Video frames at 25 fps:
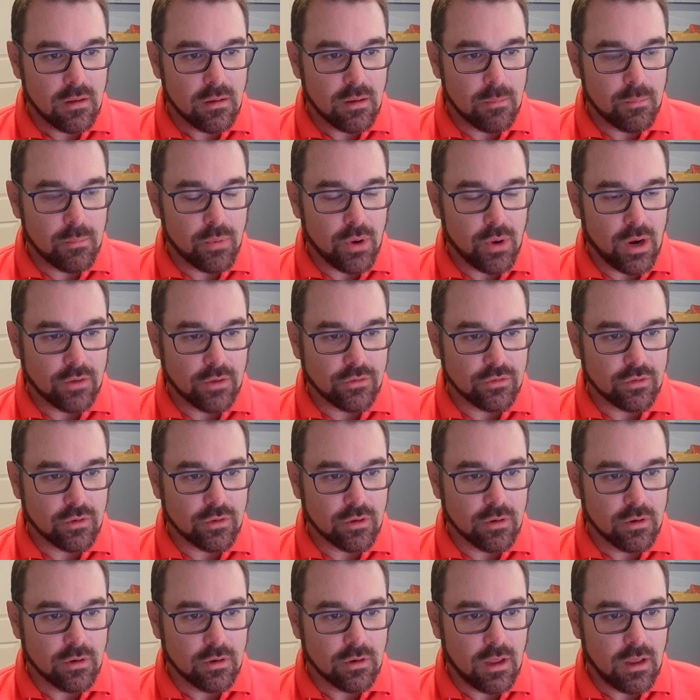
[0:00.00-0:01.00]

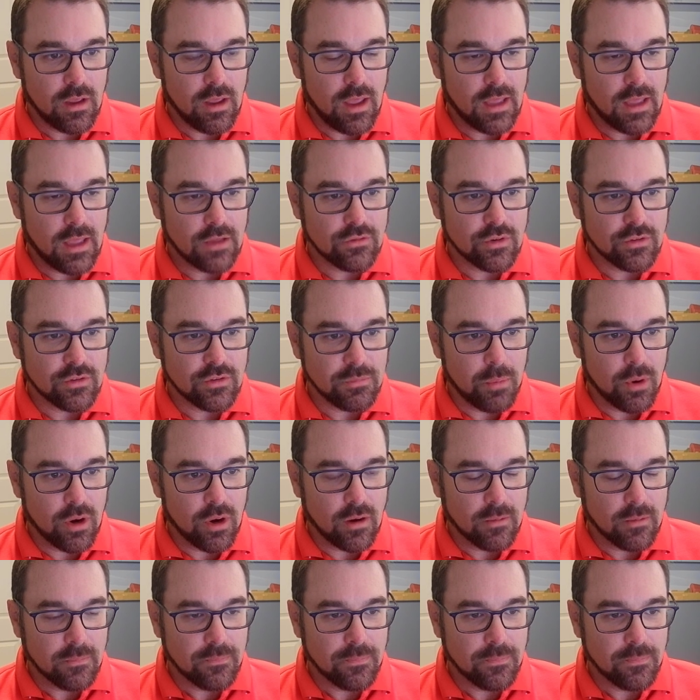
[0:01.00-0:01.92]
browser address bar.